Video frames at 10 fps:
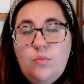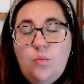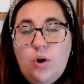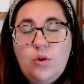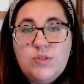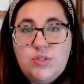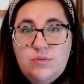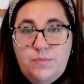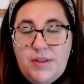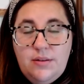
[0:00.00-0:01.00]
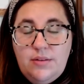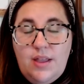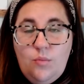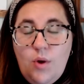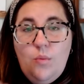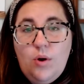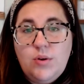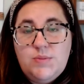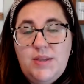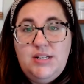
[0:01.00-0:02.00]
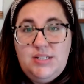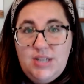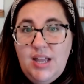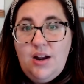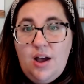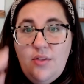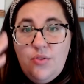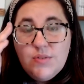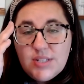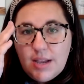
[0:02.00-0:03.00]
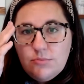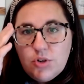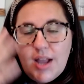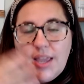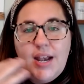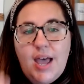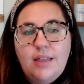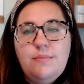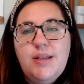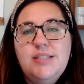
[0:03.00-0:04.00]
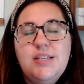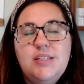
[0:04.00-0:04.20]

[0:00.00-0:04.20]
work was being done on those time tracking elements,